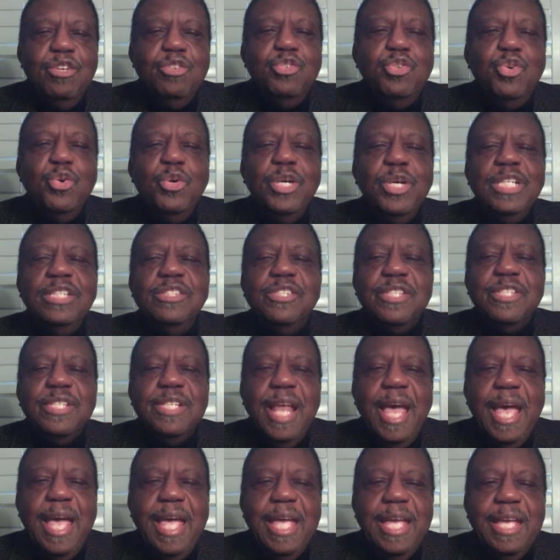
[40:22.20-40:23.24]
to
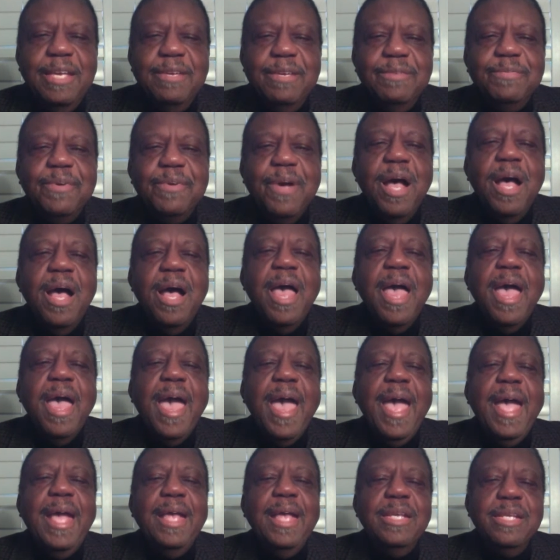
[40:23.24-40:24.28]
enslave
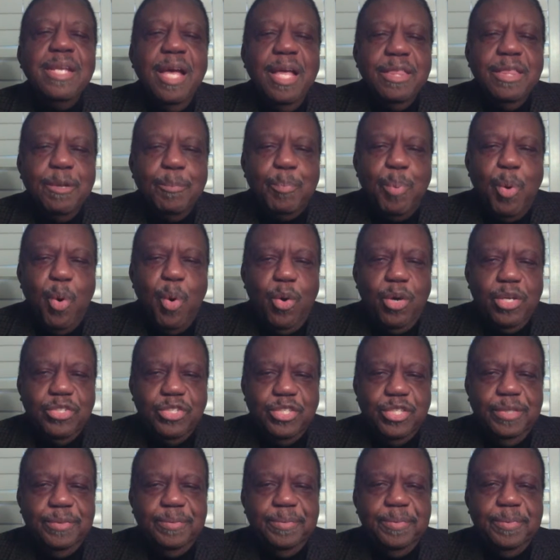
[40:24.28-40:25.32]
another
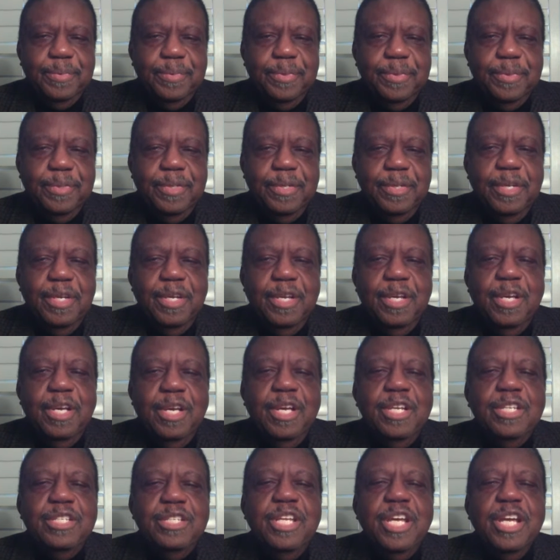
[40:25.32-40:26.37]
portion,
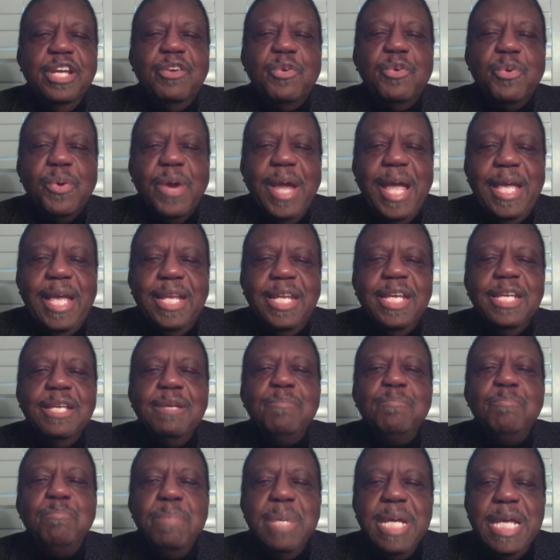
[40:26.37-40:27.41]

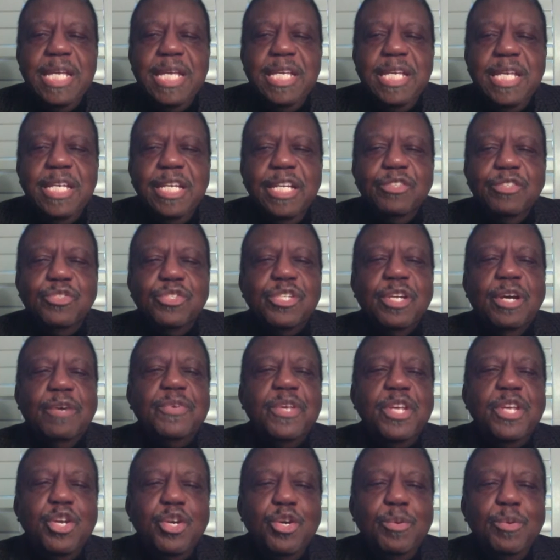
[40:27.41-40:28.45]
degrading millions of
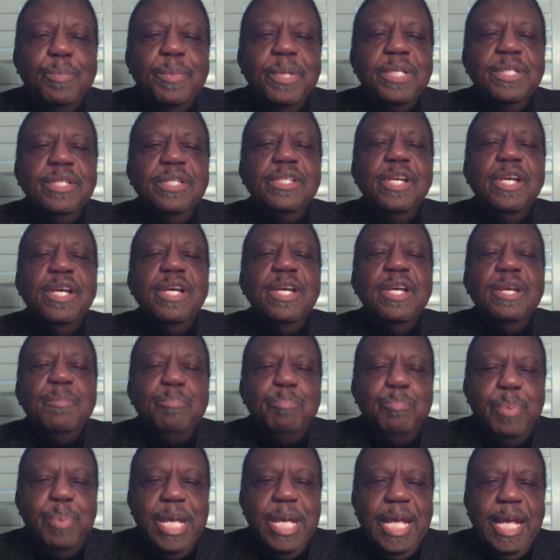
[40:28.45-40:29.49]
human
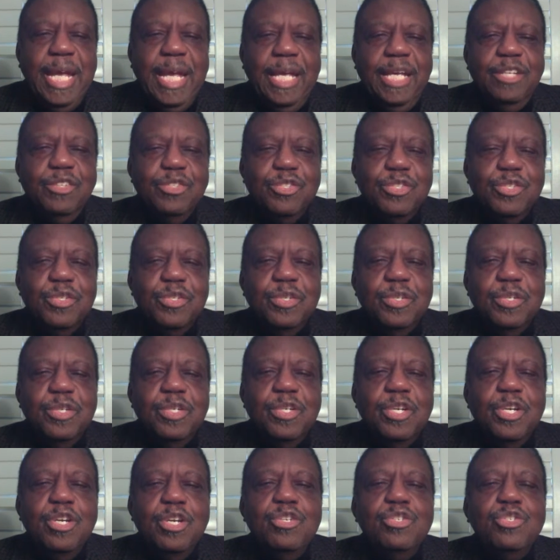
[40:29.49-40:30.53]
beings
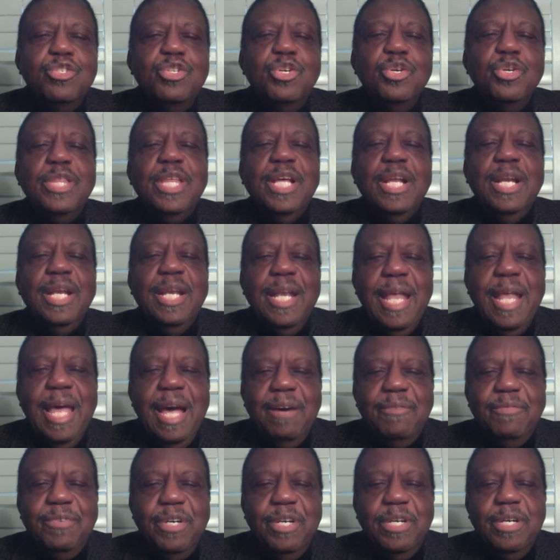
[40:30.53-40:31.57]
to the
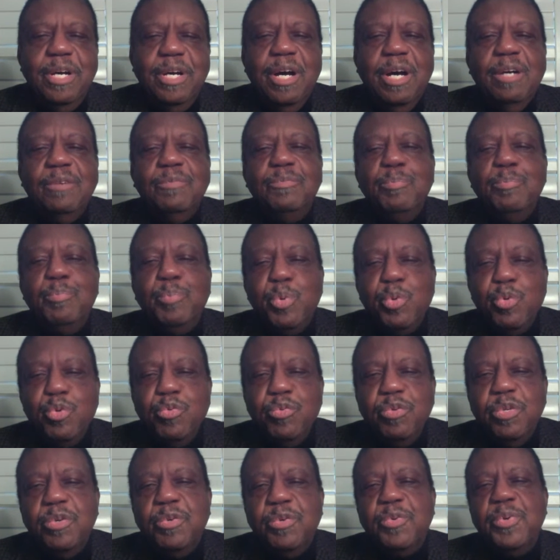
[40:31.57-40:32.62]
level of
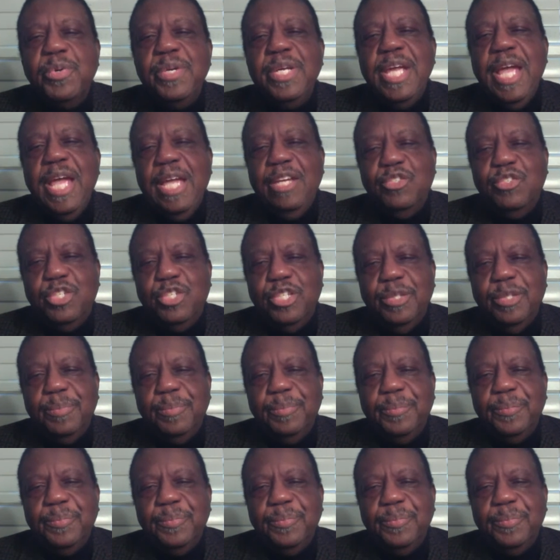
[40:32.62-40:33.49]
brute creation.